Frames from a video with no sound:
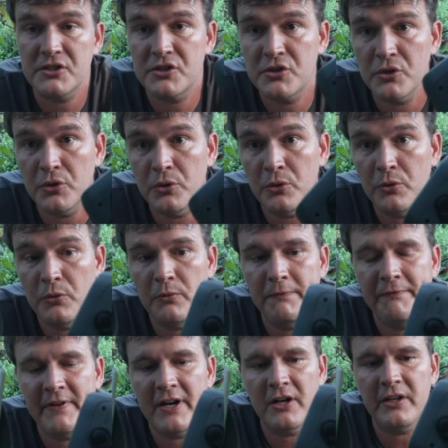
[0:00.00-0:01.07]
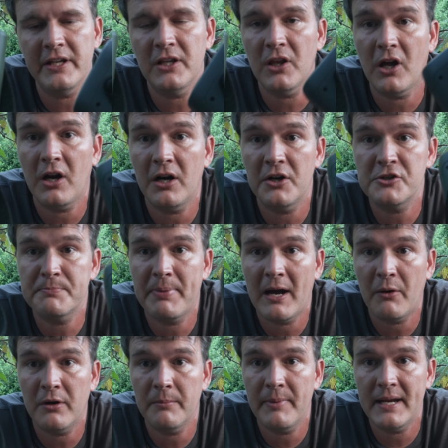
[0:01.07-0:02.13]
two fairly large
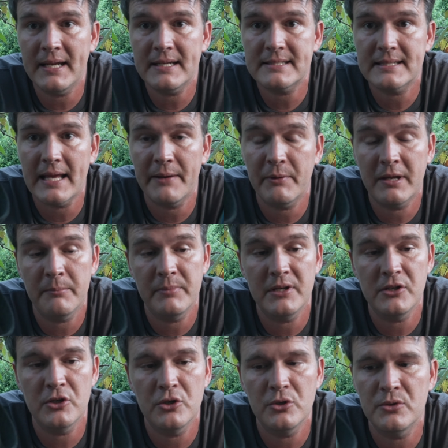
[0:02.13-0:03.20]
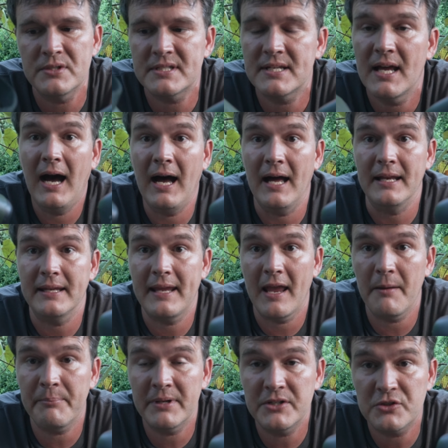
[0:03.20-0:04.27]
power banks that can be used on
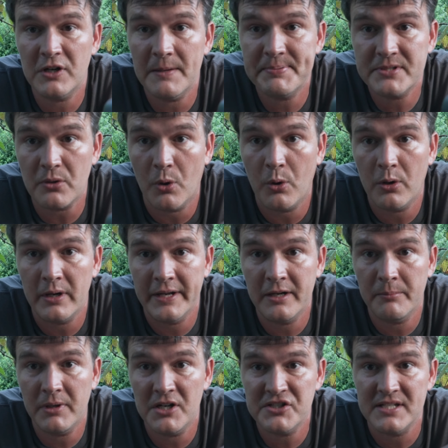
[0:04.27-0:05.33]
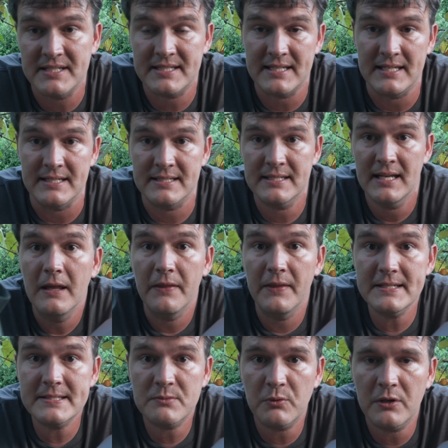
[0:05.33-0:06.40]
camping trips or in emergencies.
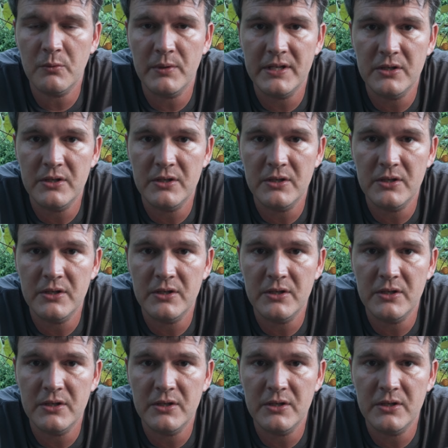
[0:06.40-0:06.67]
This one we